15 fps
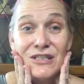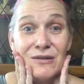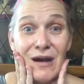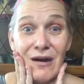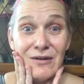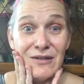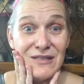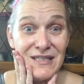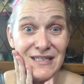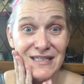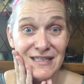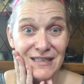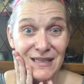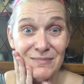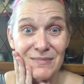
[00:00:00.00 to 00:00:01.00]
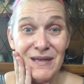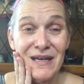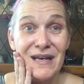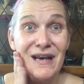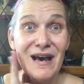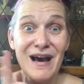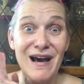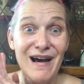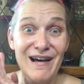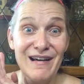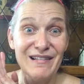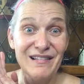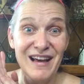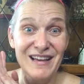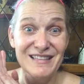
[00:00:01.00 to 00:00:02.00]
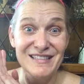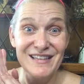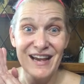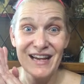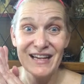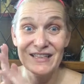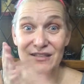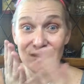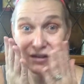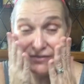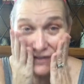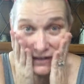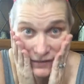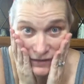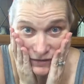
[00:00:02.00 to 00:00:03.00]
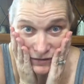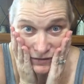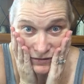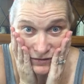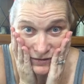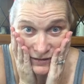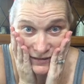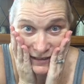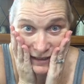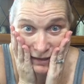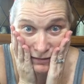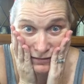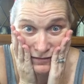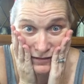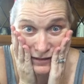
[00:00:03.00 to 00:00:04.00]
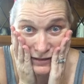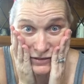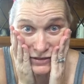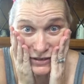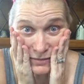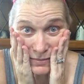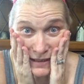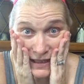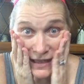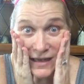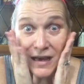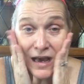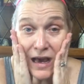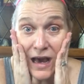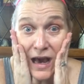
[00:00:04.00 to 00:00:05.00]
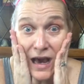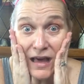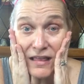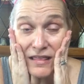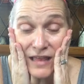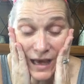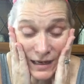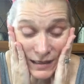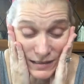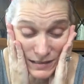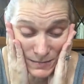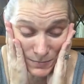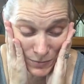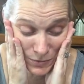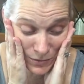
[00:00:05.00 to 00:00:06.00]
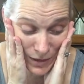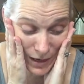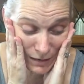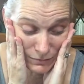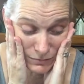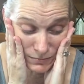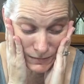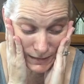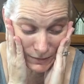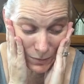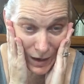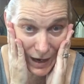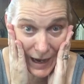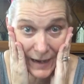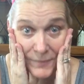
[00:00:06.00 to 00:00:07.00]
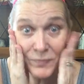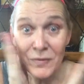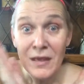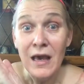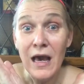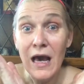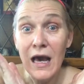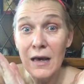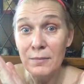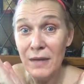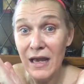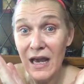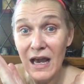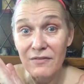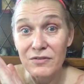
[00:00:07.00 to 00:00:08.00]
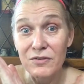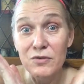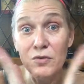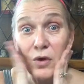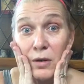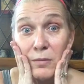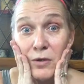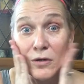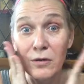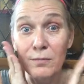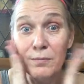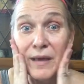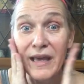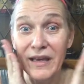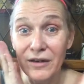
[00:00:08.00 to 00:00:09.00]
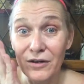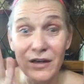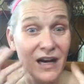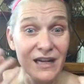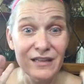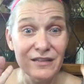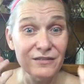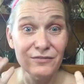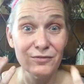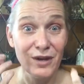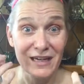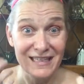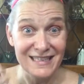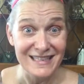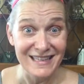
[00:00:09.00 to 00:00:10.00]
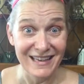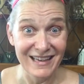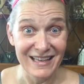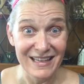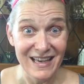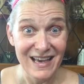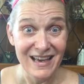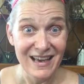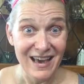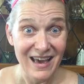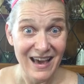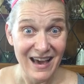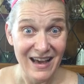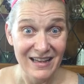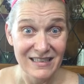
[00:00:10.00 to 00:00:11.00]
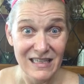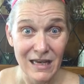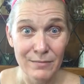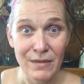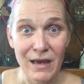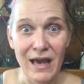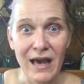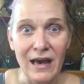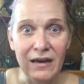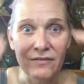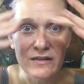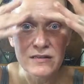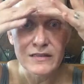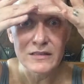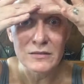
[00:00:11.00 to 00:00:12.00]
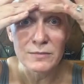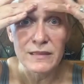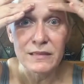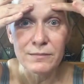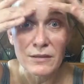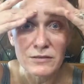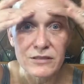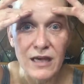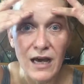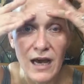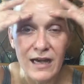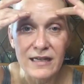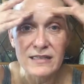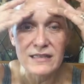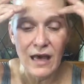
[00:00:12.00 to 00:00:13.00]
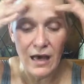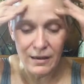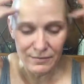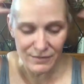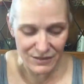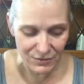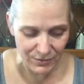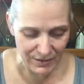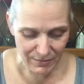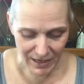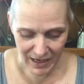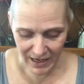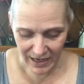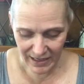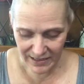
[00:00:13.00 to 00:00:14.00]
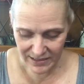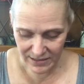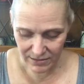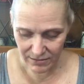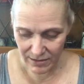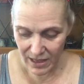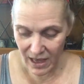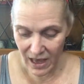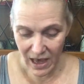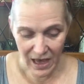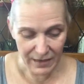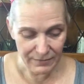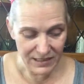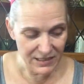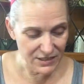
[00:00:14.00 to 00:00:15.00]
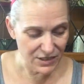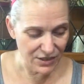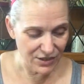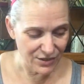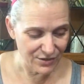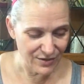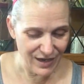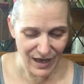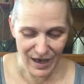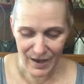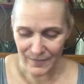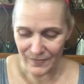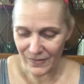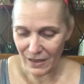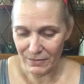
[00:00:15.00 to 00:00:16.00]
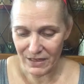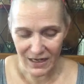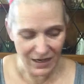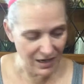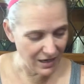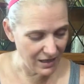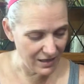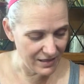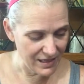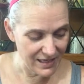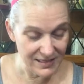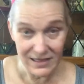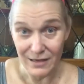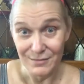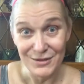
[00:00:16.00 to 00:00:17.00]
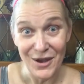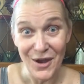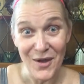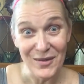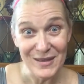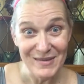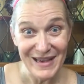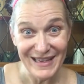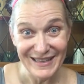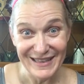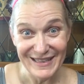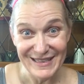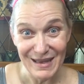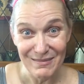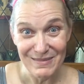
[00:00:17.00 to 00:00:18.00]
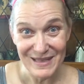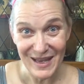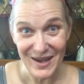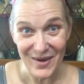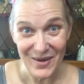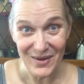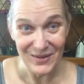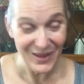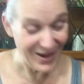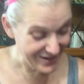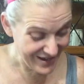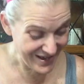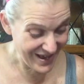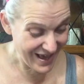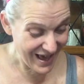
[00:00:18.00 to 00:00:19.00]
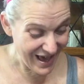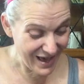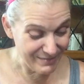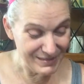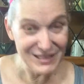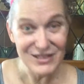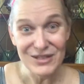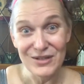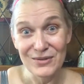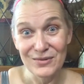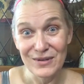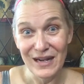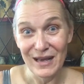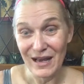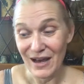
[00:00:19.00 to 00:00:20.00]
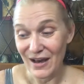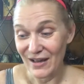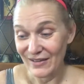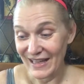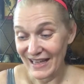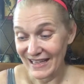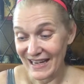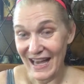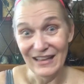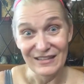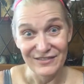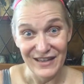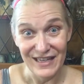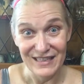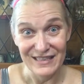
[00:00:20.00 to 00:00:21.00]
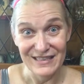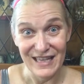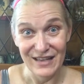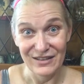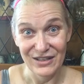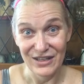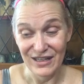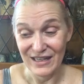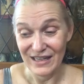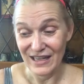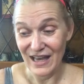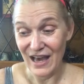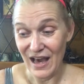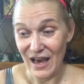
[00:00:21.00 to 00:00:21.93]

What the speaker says: 2 hours of sleep last night, so if I look older and tireder than I should be, that is probably why. I have a normal, pale, kind of ruddy skin, and I have a little bit of Botox between my eyes. So I'm gonna call this, and I'm totally making this up as I go along, I'm gonna do what I call like an elevated day look.